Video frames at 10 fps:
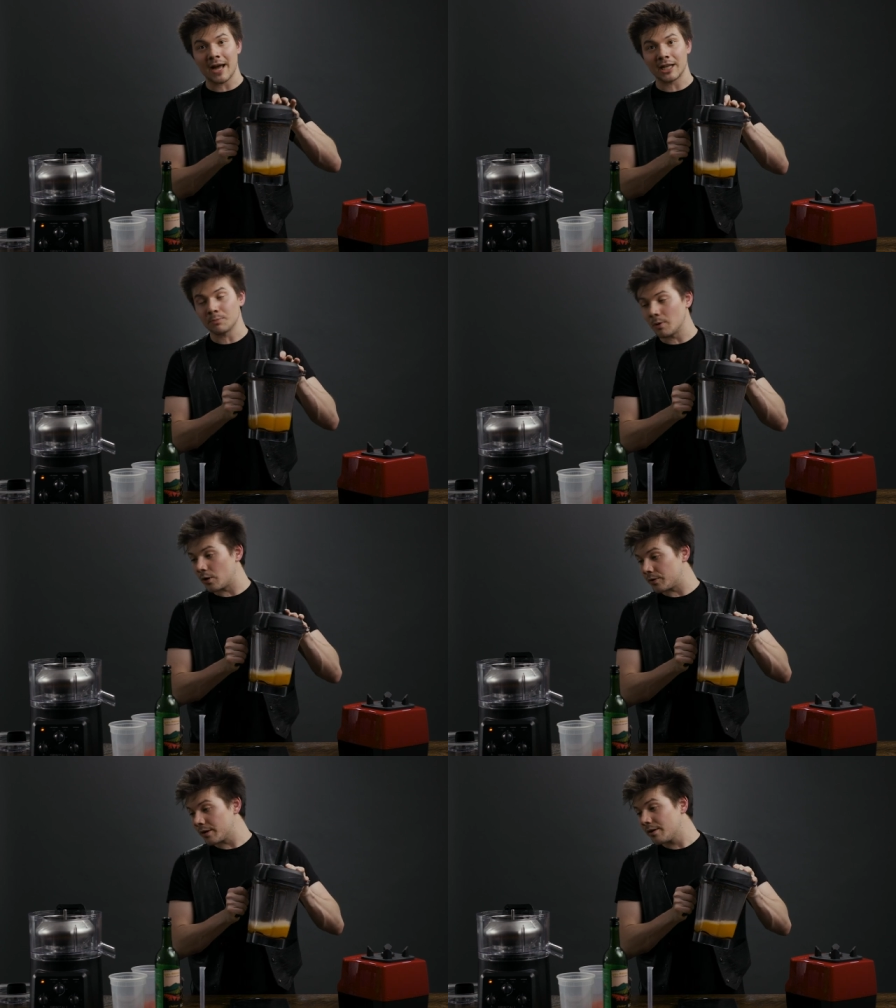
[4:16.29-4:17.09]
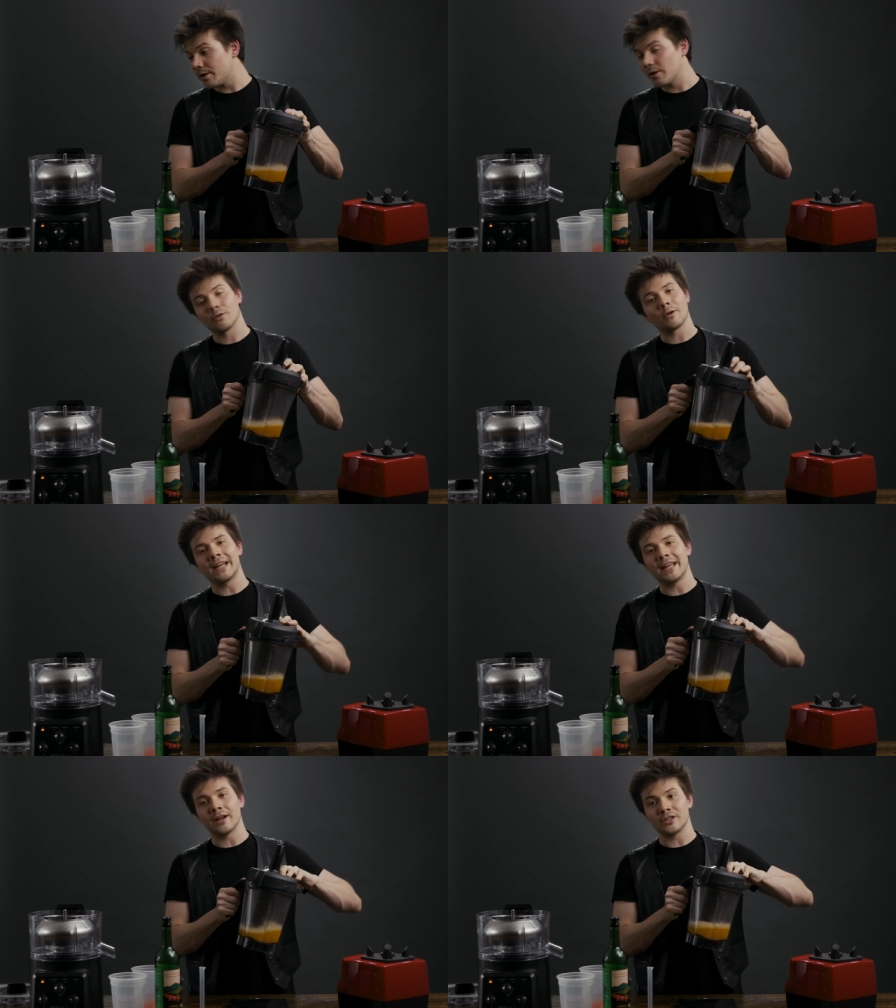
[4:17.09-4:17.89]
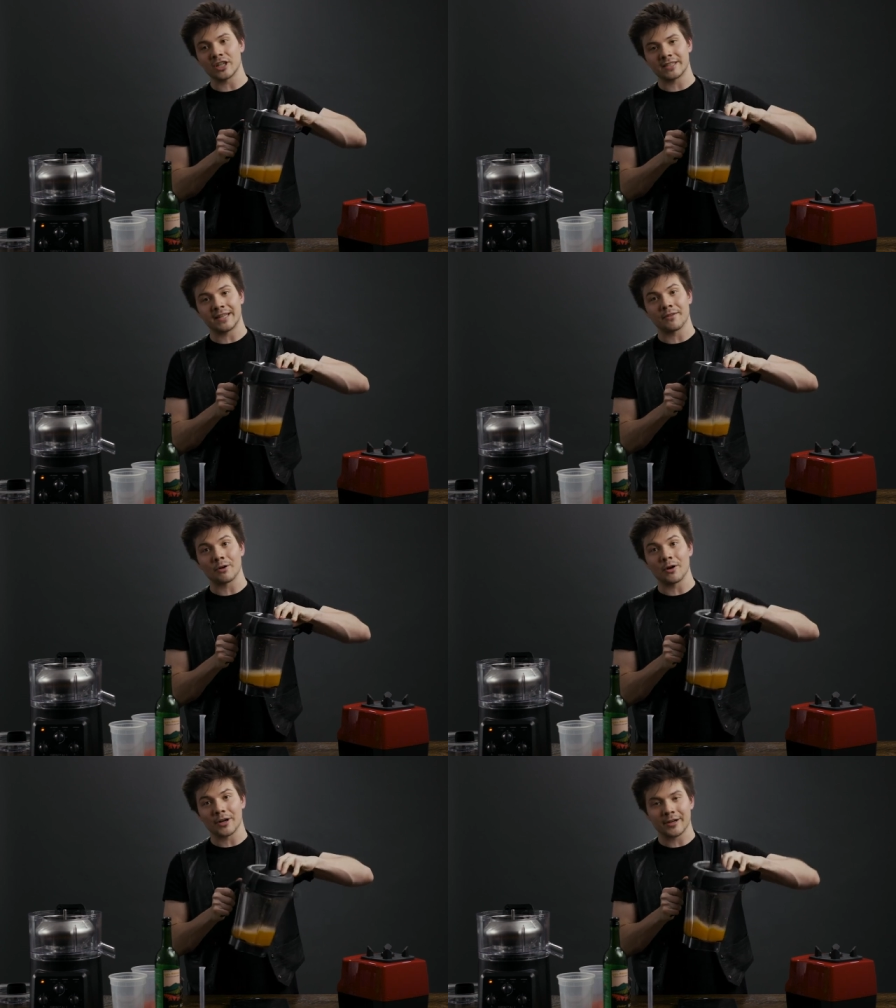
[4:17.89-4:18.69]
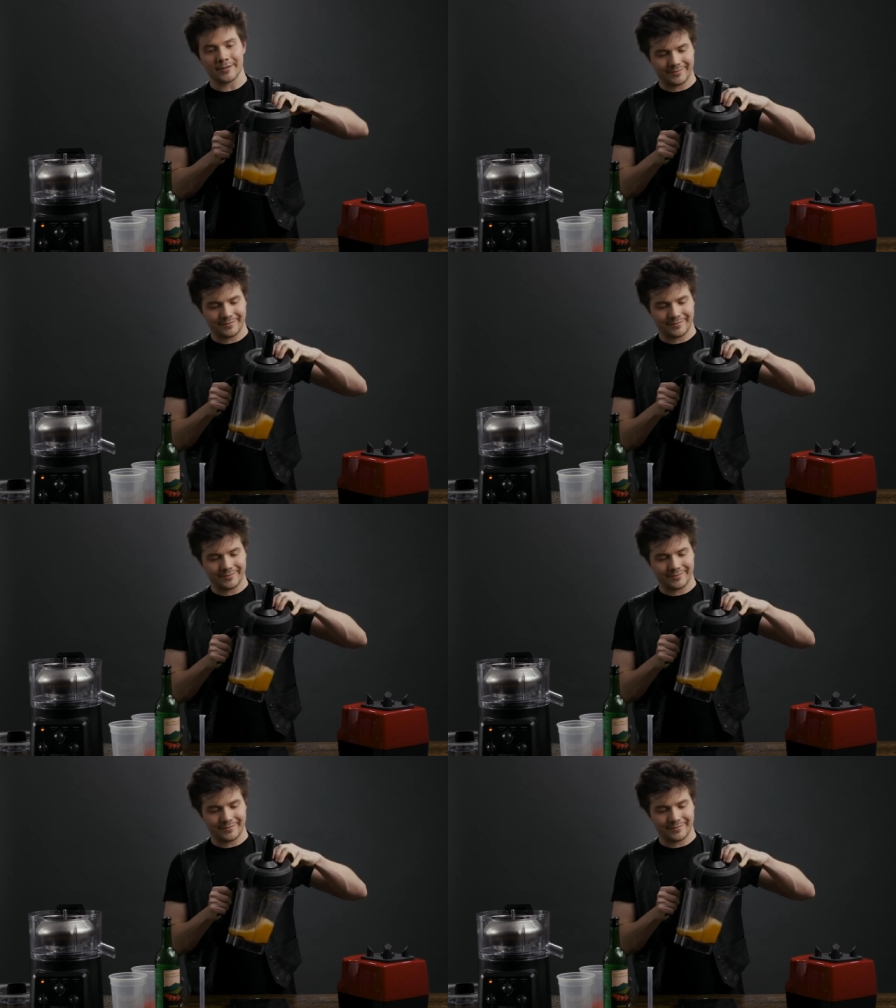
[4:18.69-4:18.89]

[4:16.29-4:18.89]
batch mode right here, just in the rotor.